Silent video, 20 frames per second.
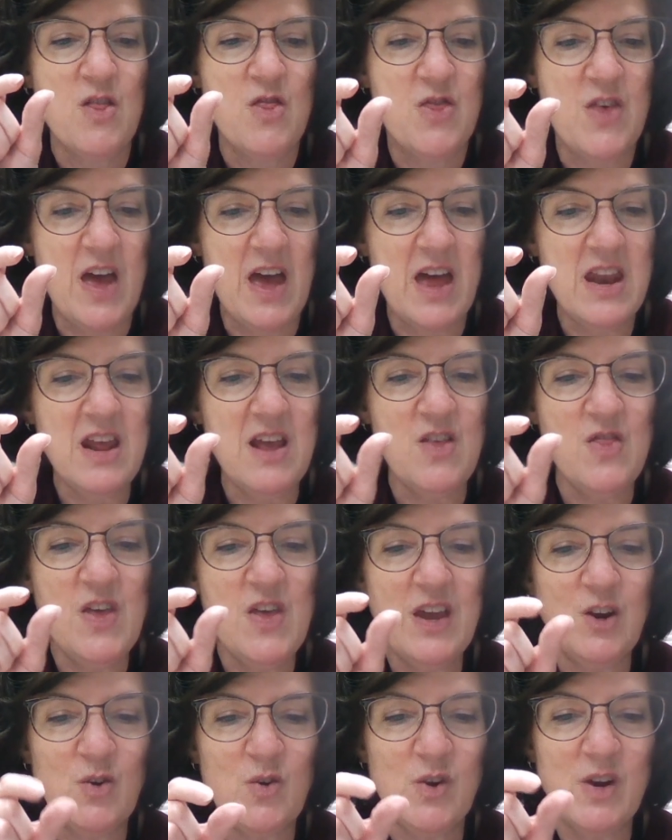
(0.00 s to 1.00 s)
Then
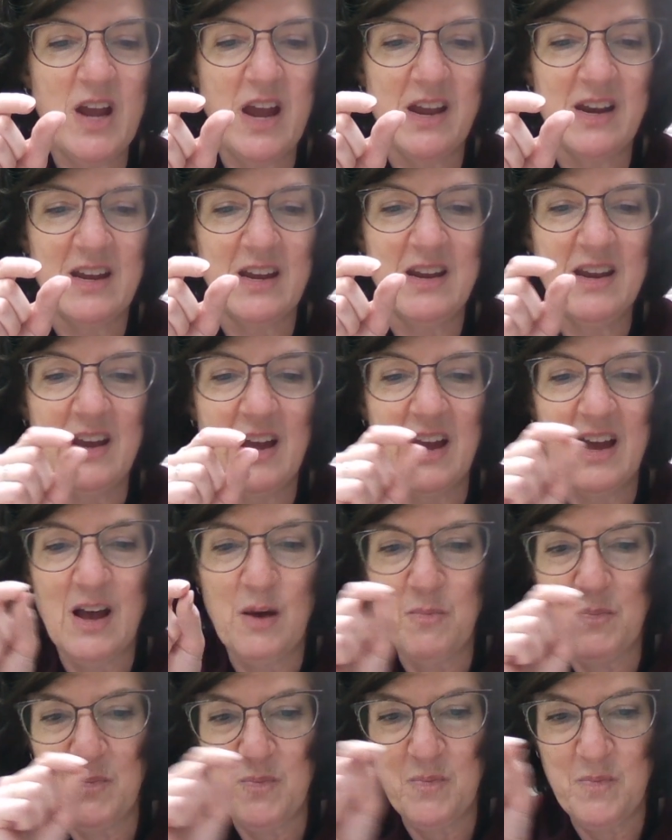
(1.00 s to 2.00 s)
they created
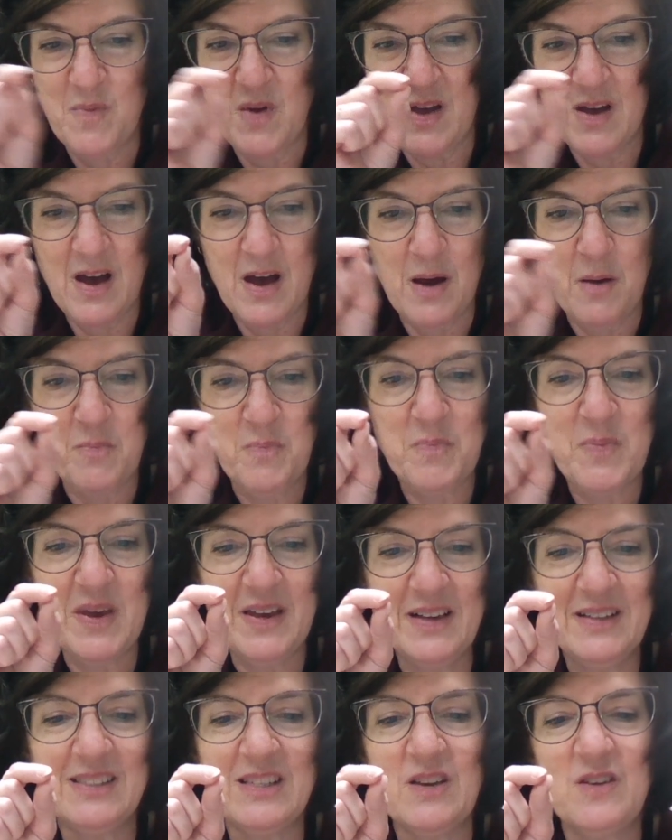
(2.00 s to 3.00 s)
a, a
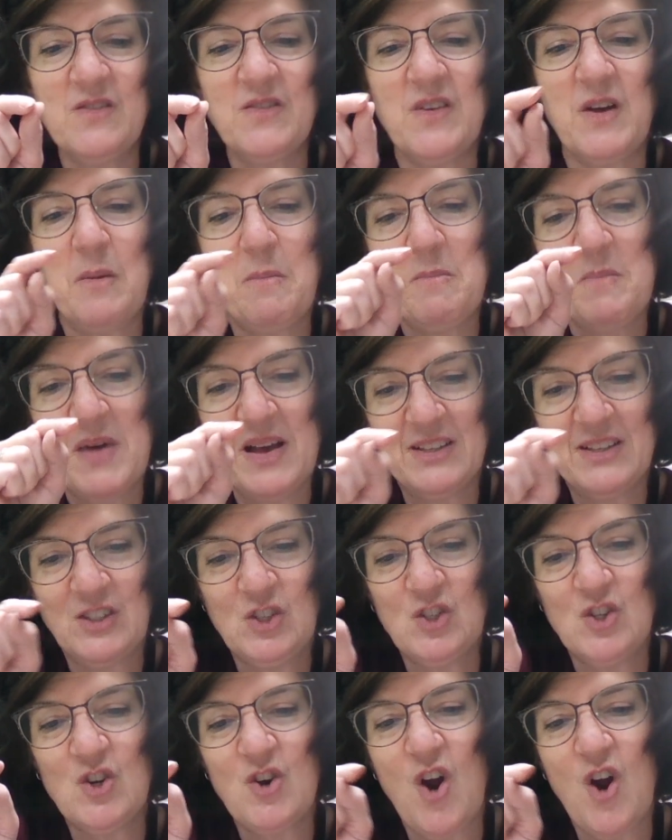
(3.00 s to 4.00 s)
piece of
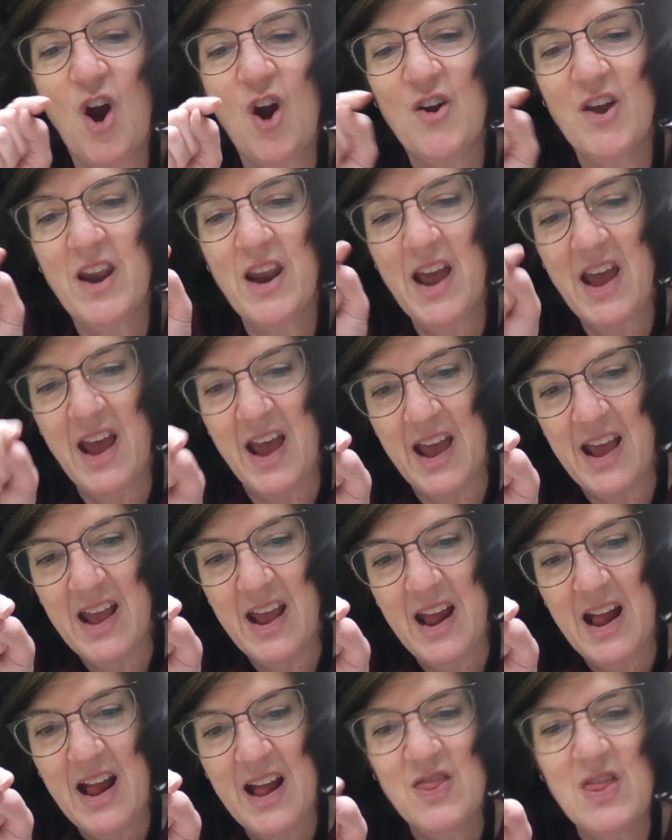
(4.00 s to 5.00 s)
messenger RNA
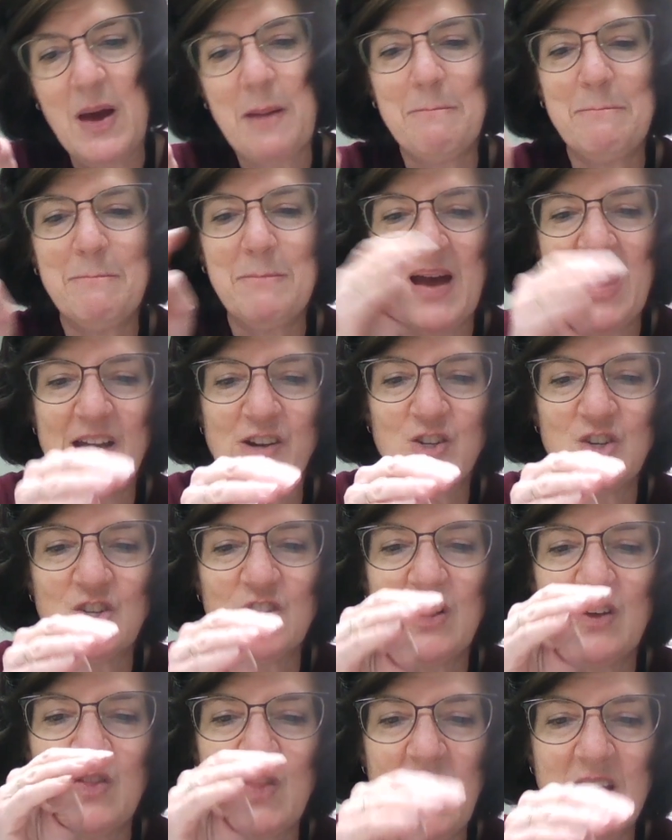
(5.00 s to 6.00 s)
that
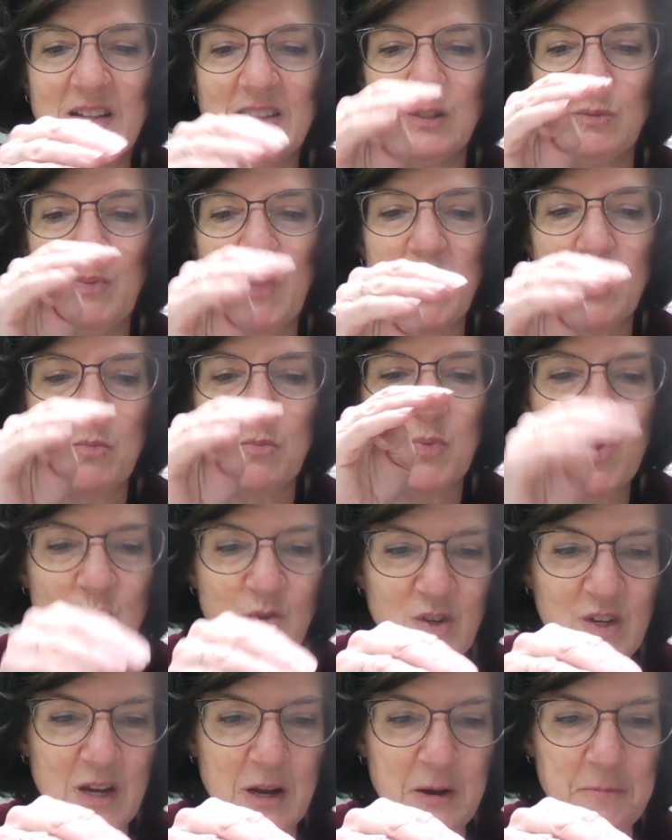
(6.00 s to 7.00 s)
matched that spike
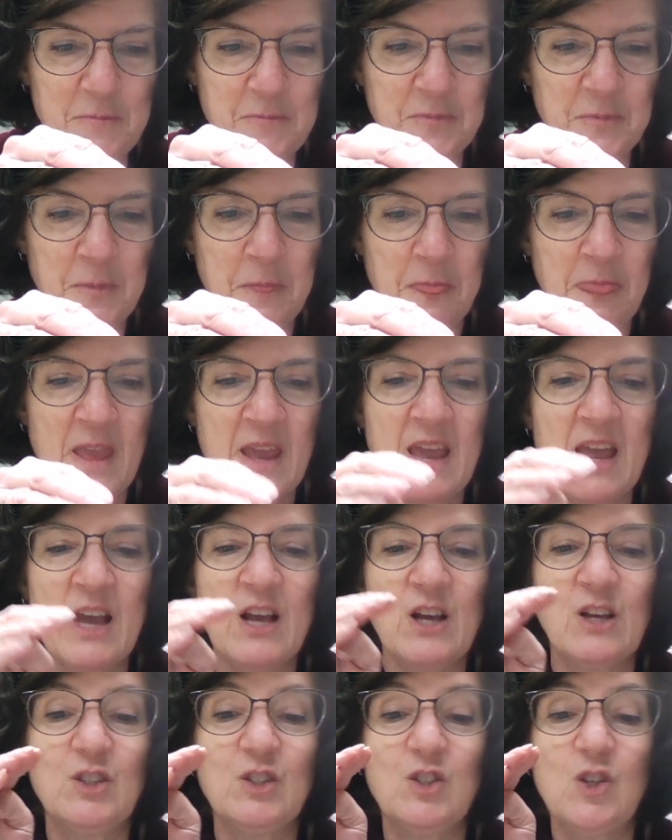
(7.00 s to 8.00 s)
protein.
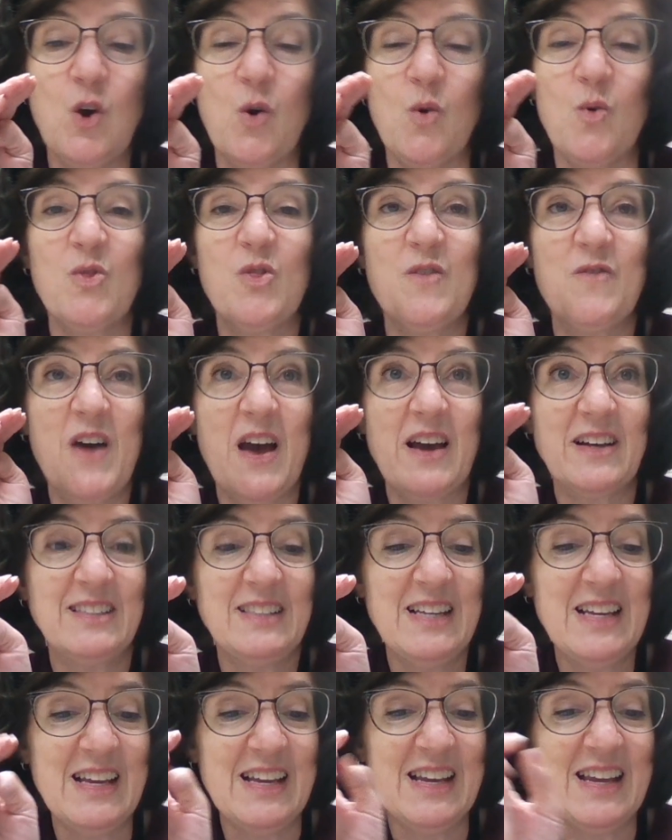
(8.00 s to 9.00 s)
So the
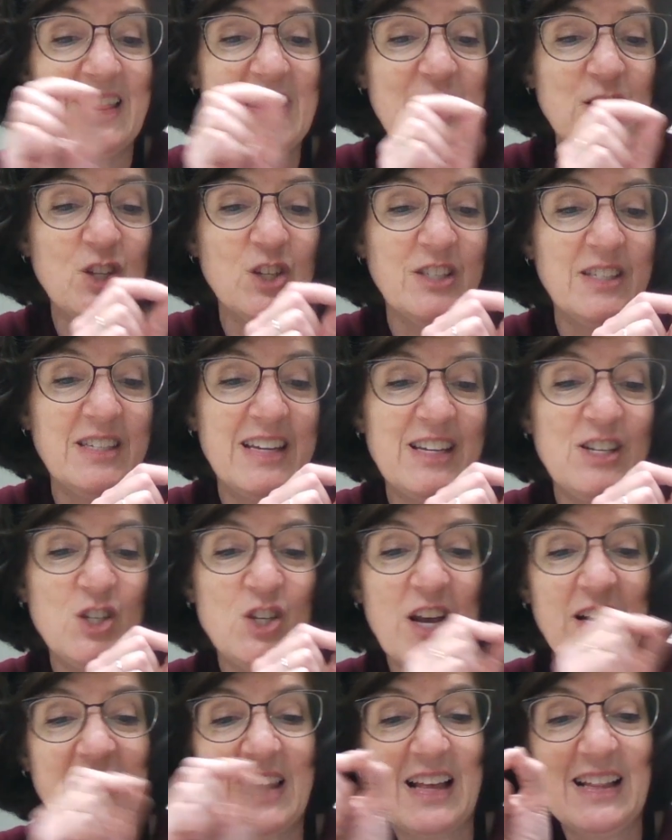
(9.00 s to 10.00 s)
vaccine, they just
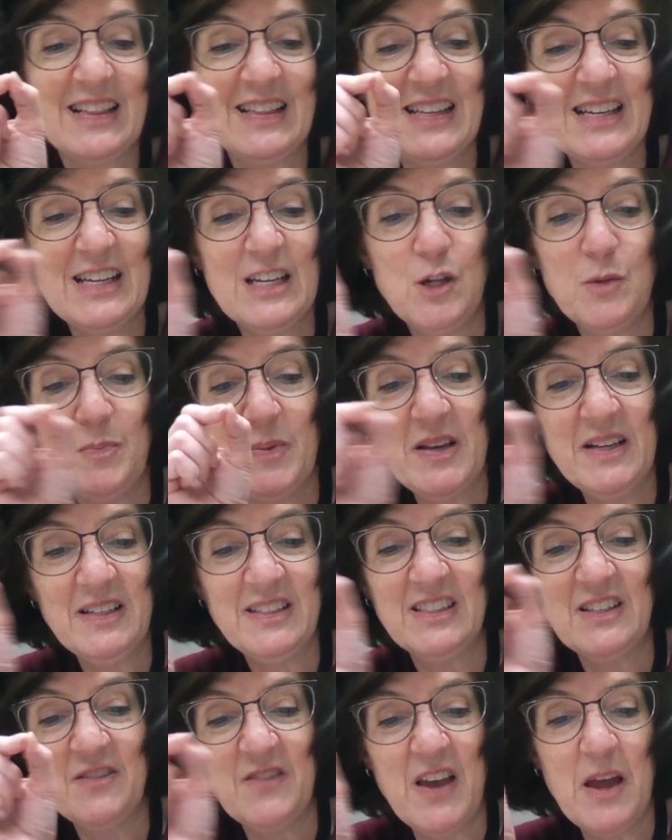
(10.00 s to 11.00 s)
inject that little
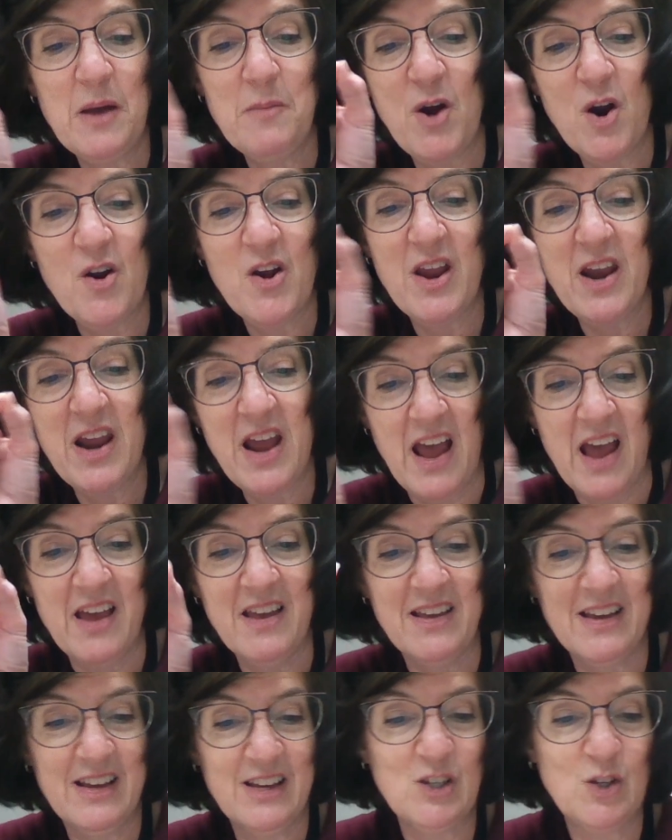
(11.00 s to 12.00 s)
piece of
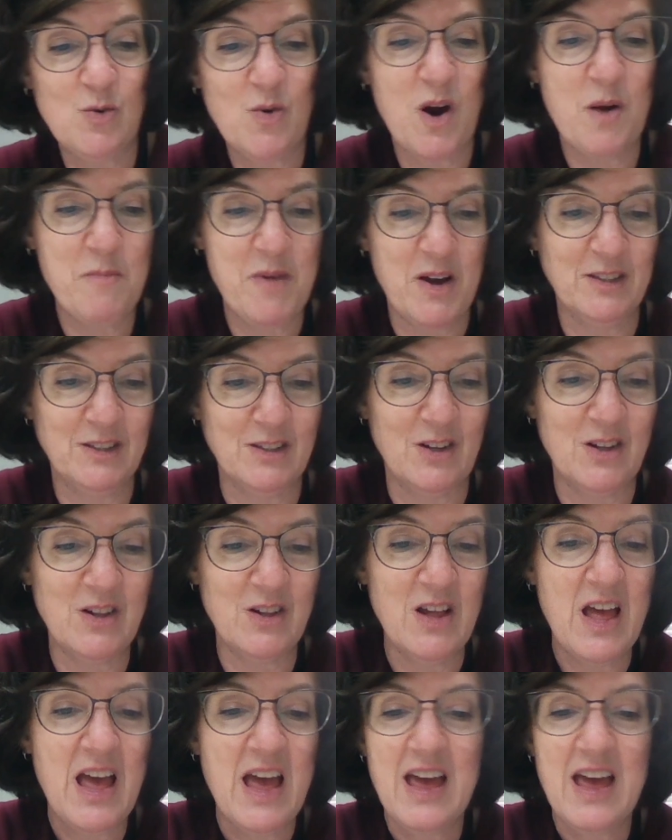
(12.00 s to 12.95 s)
mRNA into our muscle,